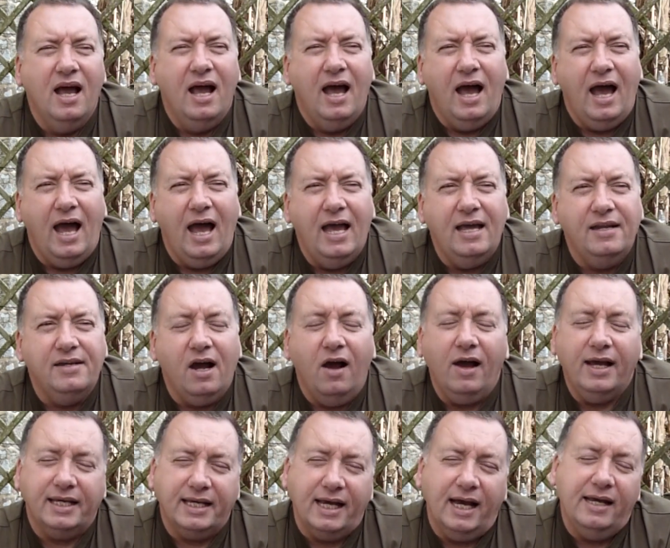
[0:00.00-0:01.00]
And I
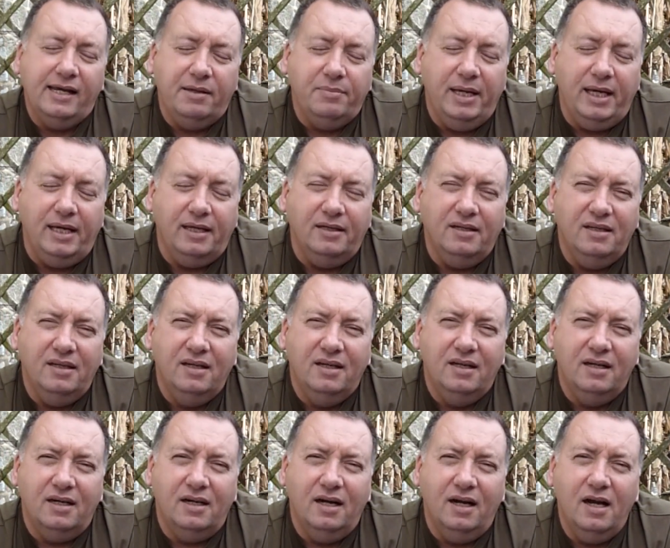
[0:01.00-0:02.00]
came in
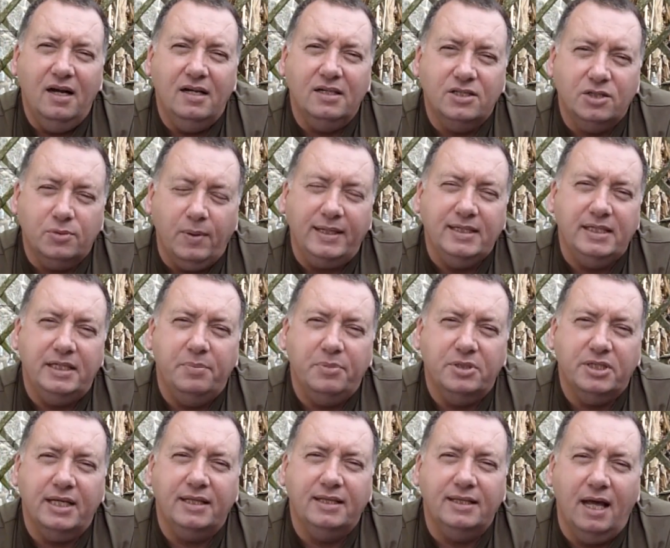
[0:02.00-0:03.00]
at
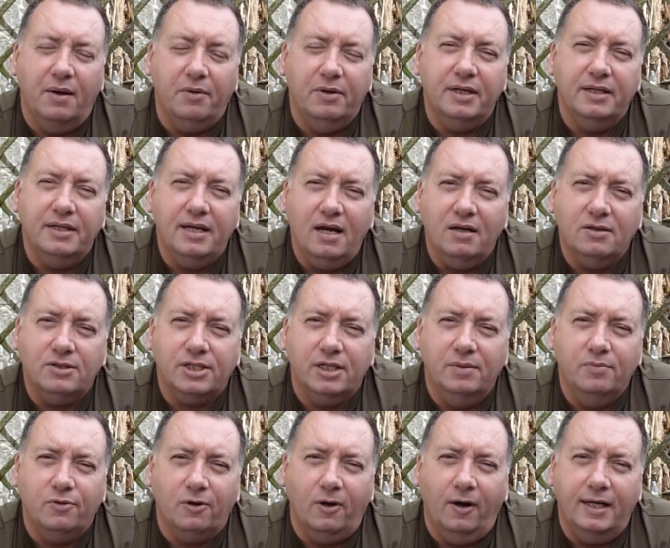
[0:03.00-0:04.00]
20% lower than the asking
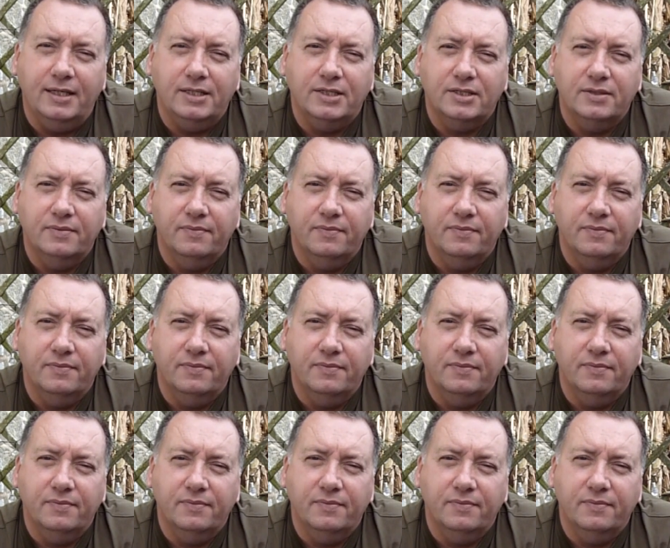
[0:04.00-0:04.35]
price.